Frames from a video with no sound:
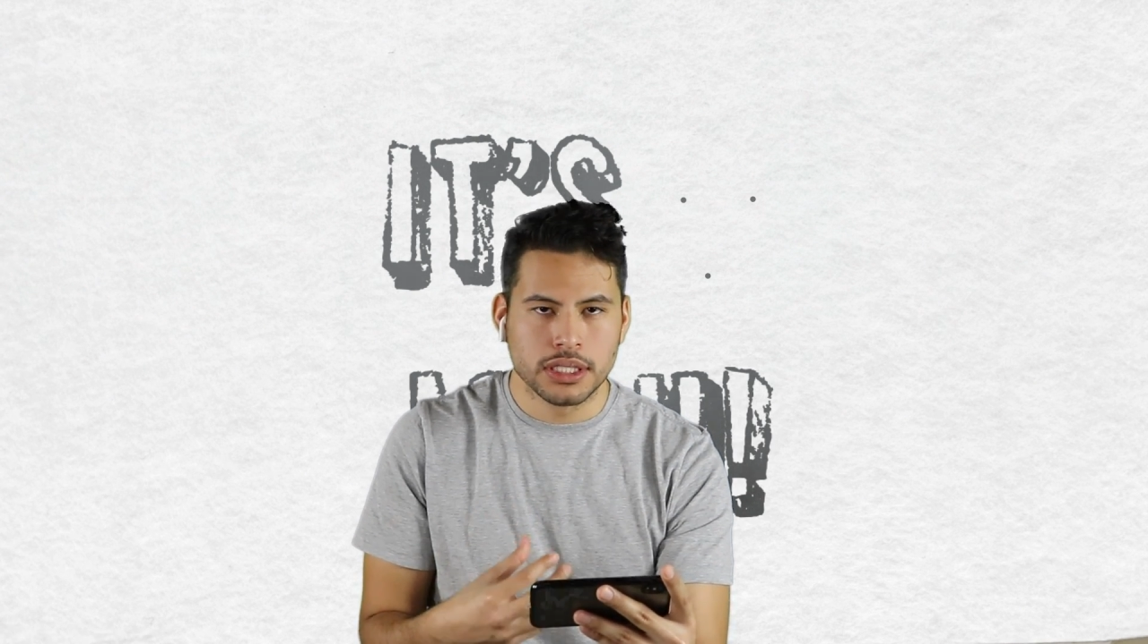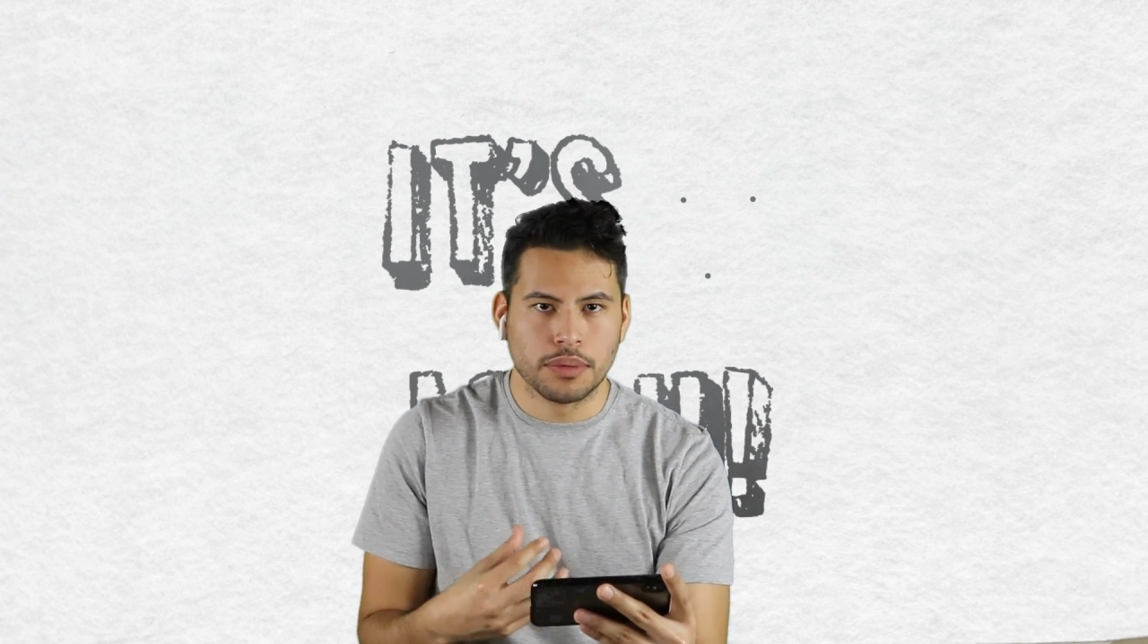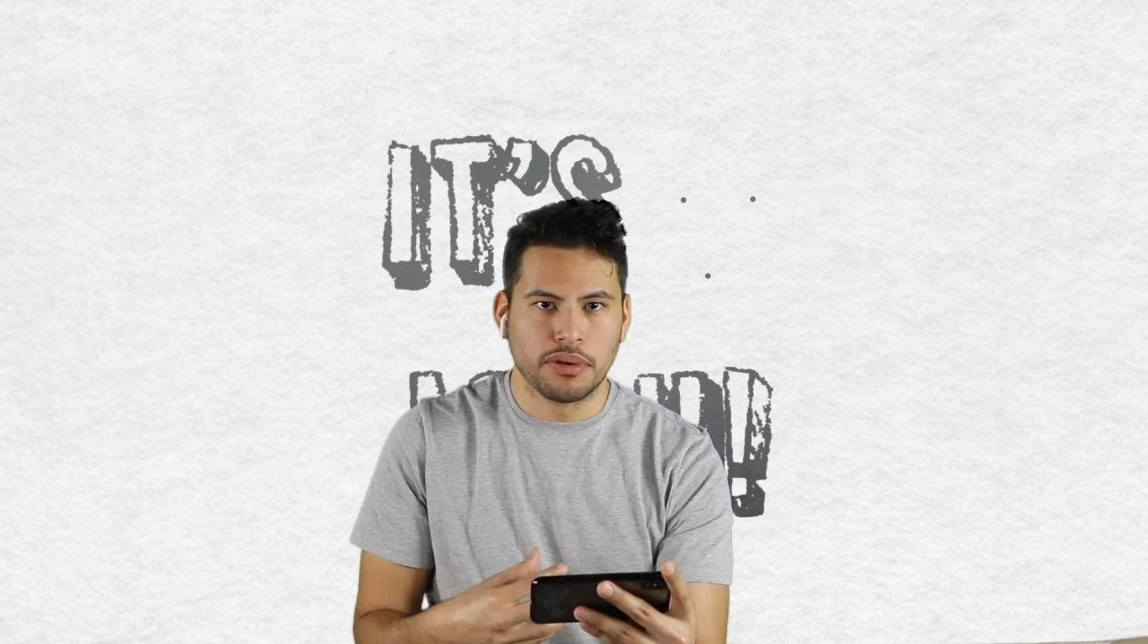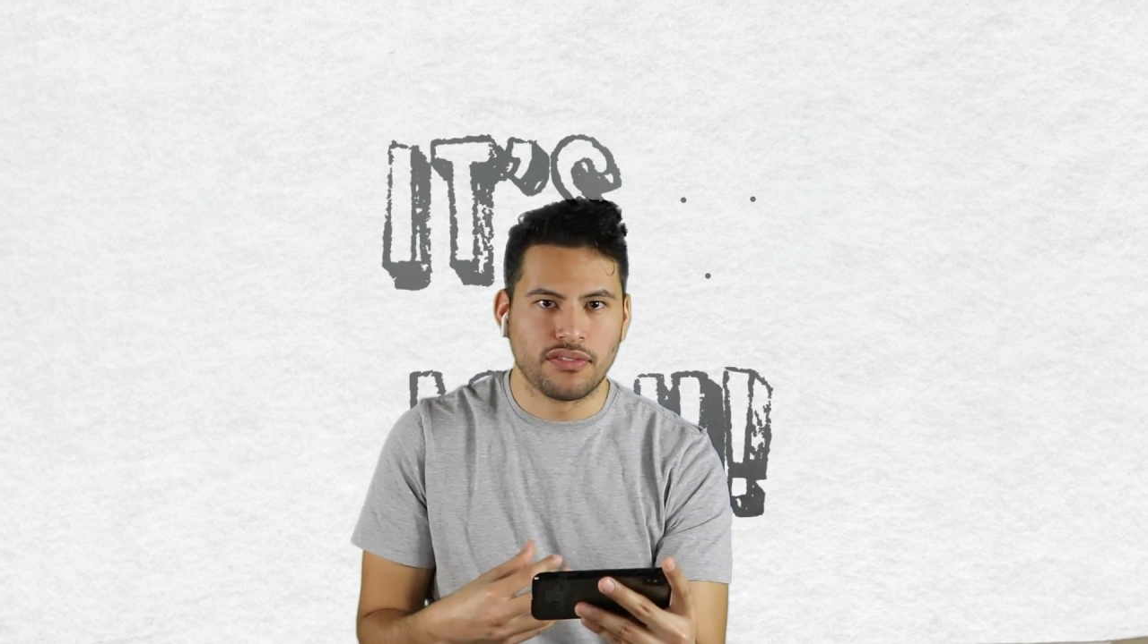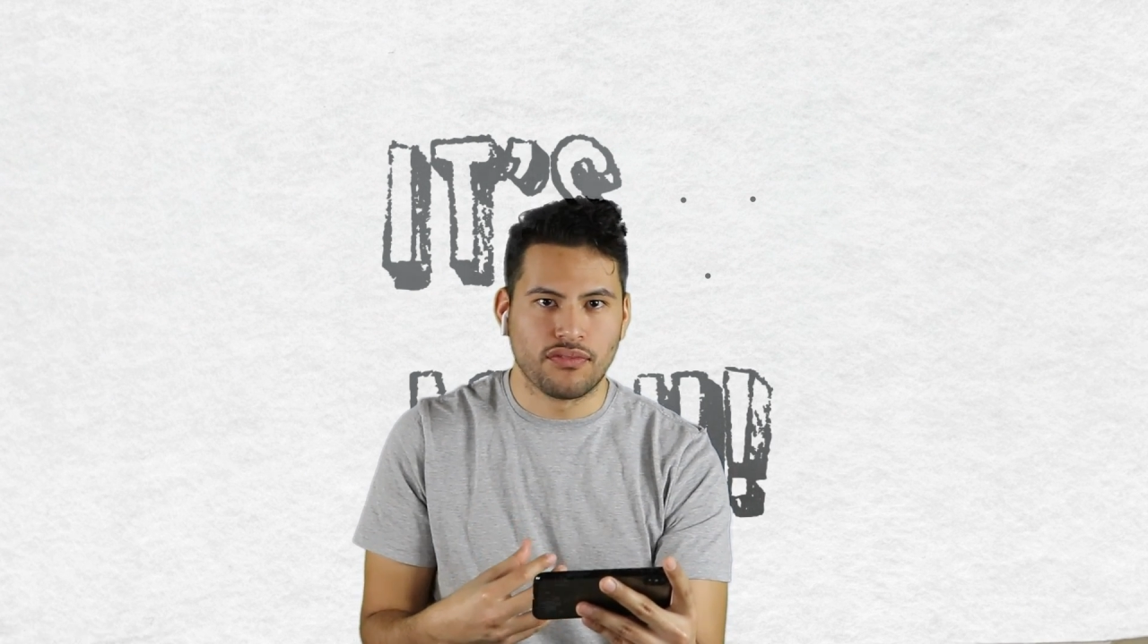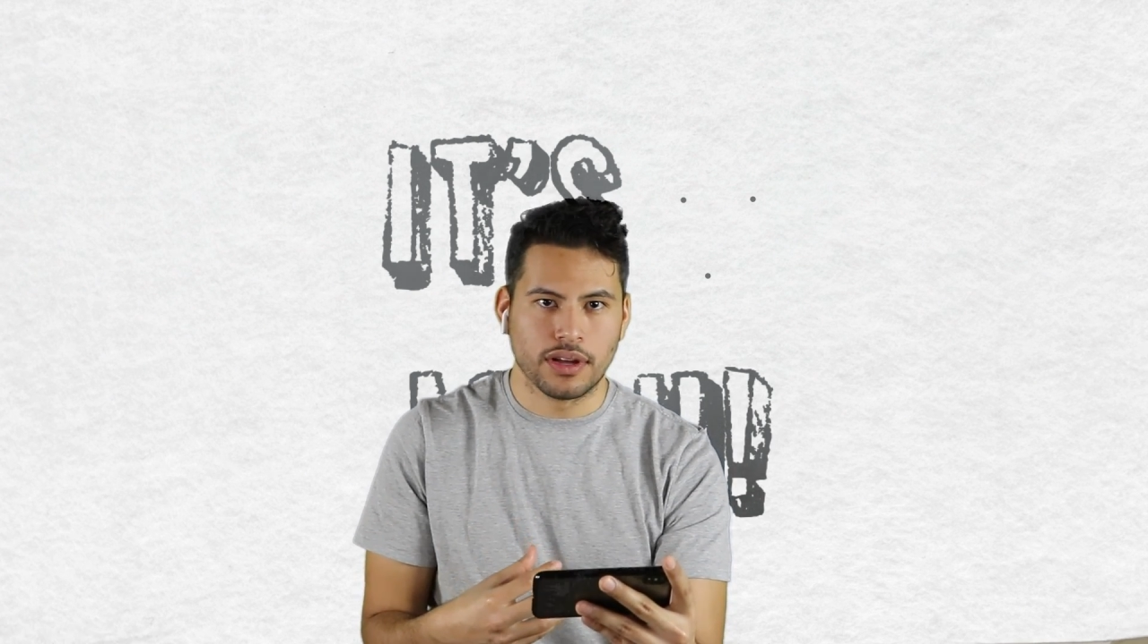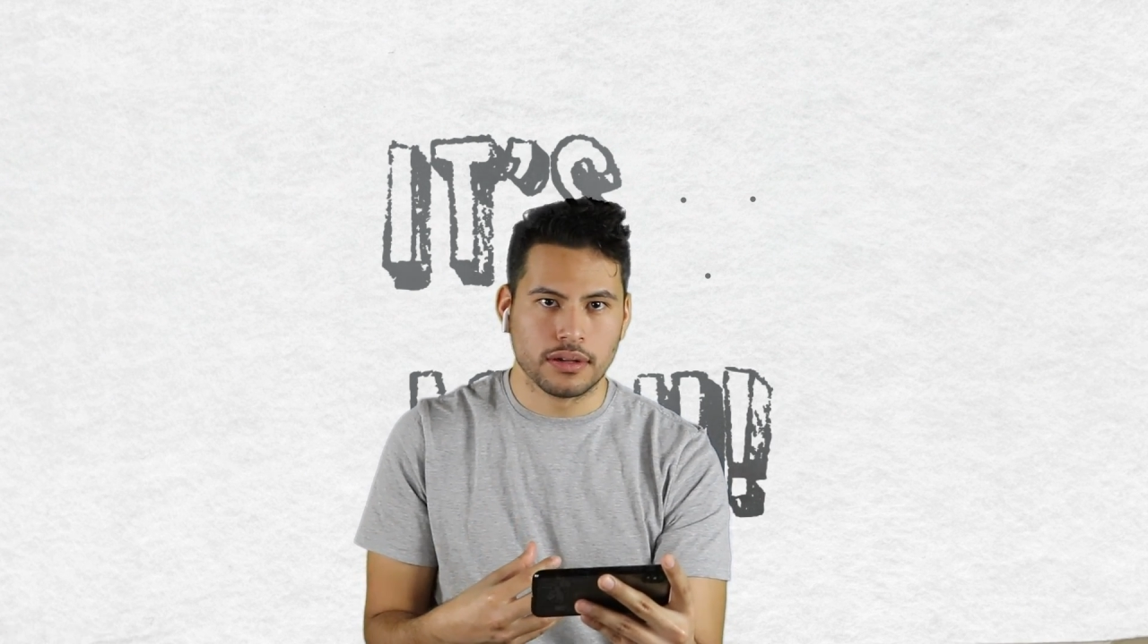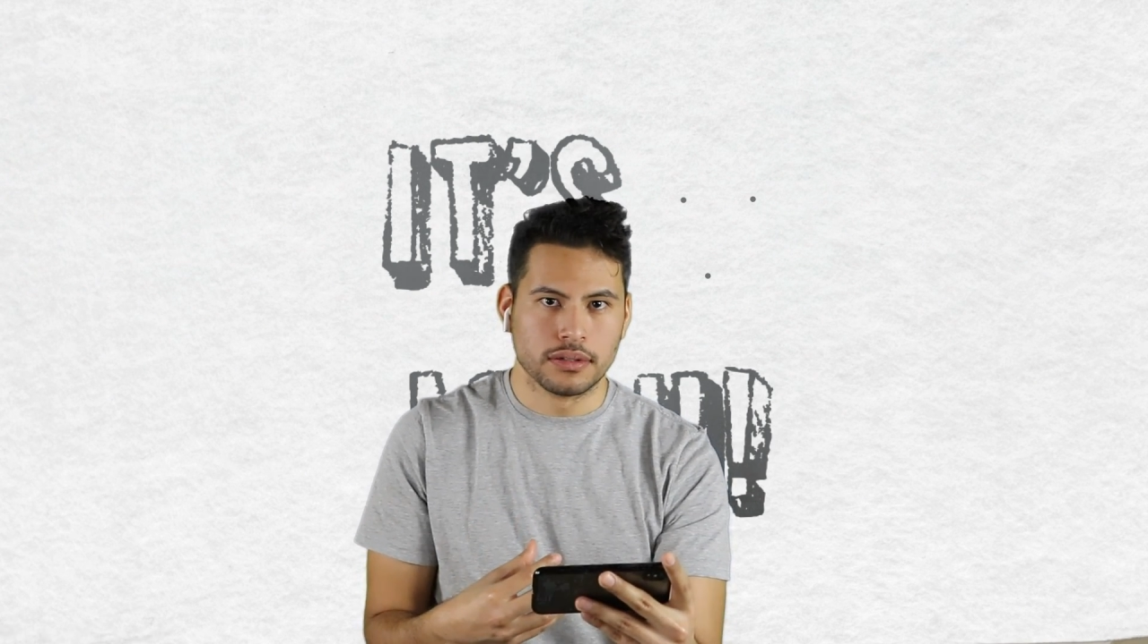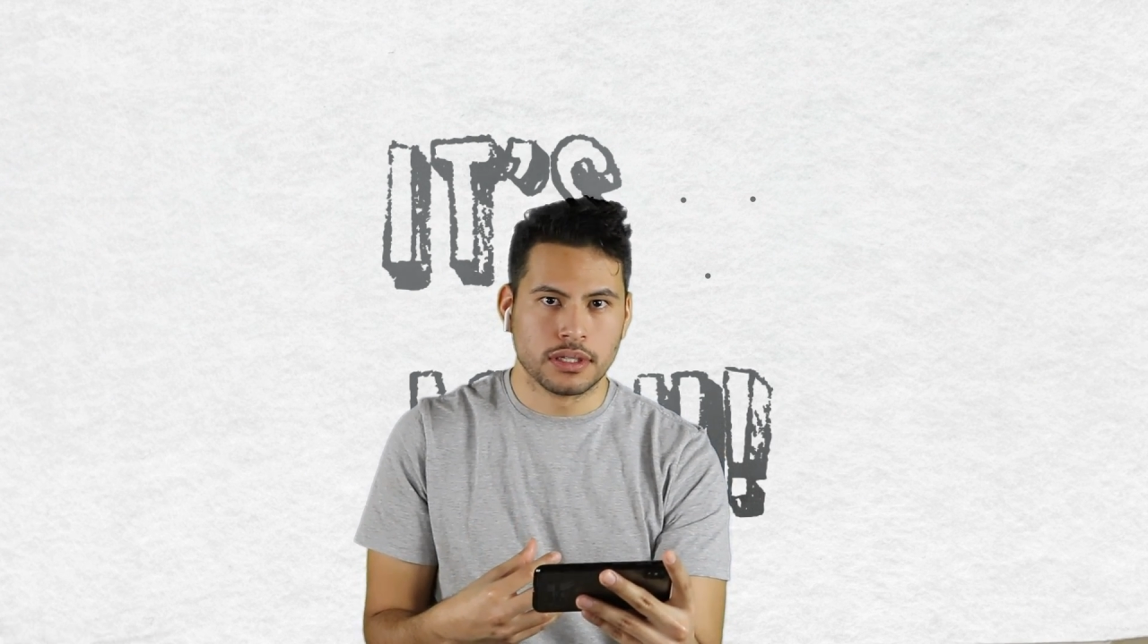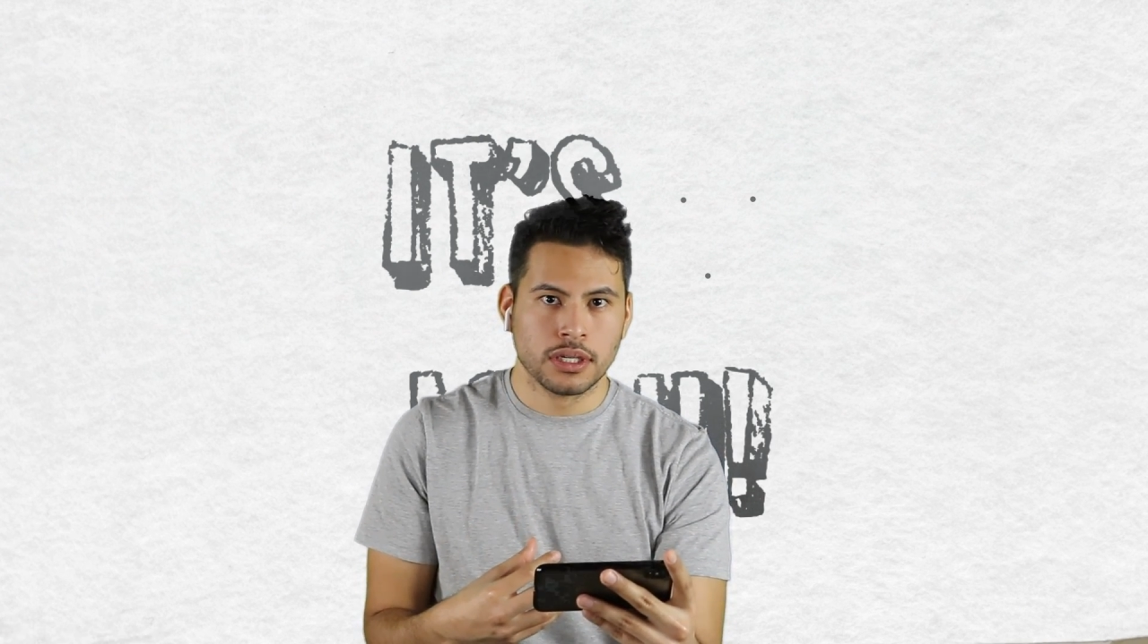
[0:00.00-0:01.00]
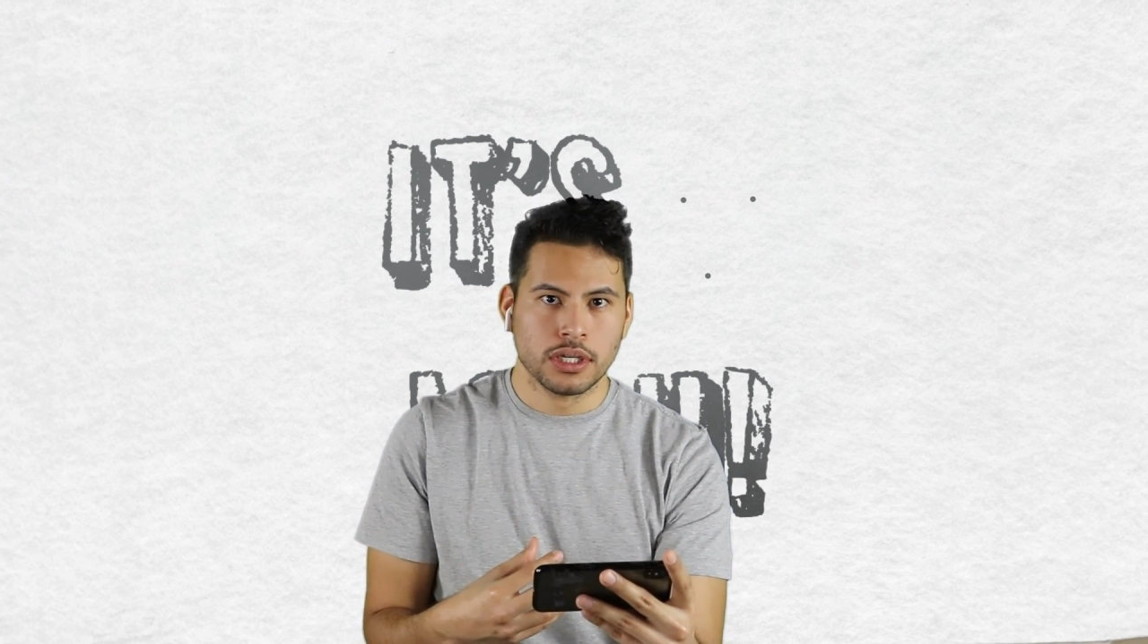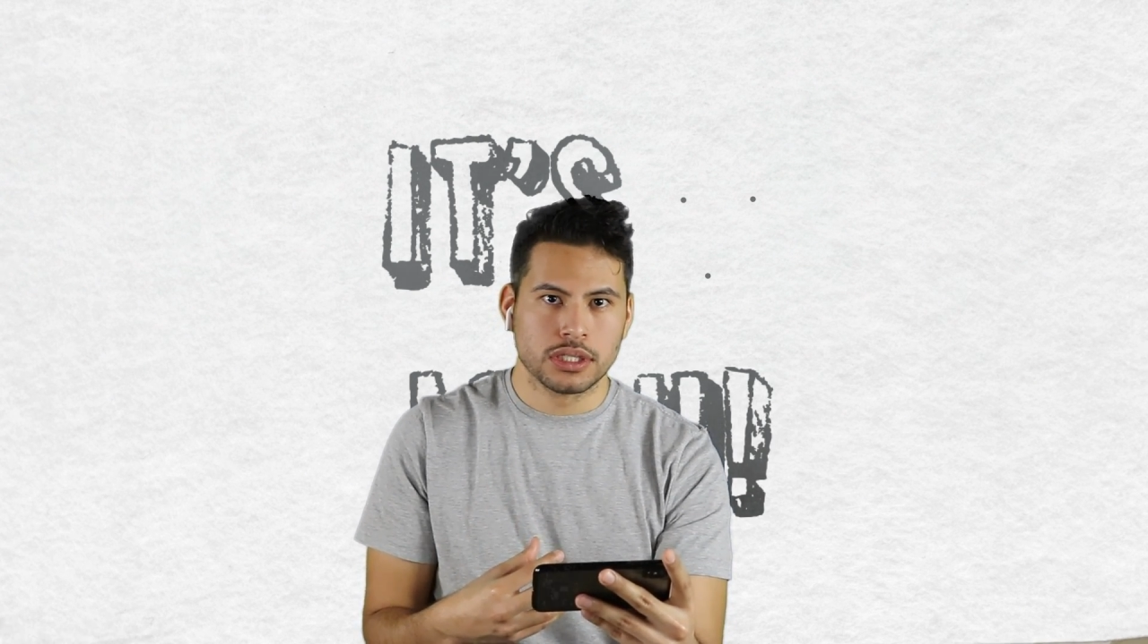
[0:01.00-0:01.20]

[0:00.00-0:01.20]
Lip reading: to be filled.